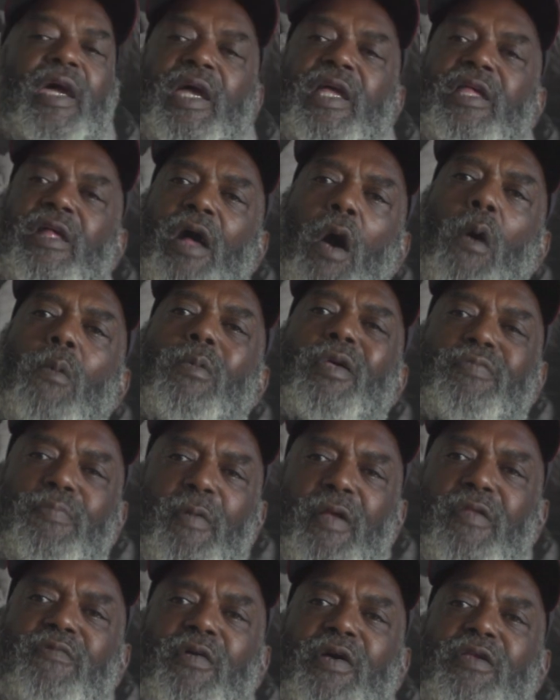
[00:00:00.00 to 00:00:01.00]
and hear homeless
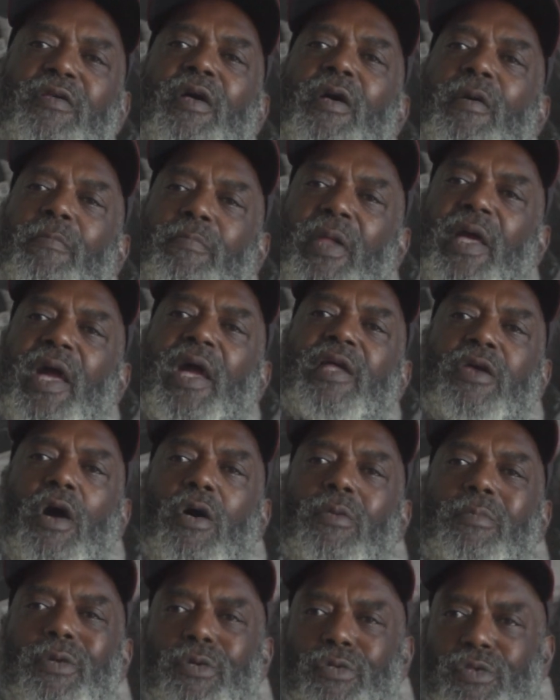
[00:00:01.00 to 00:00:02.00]
motherfuckers playing
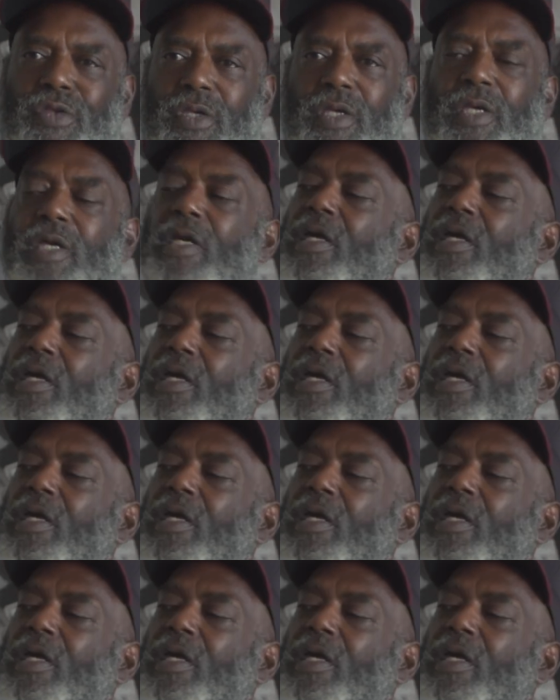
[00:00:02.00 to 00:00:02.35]
your music.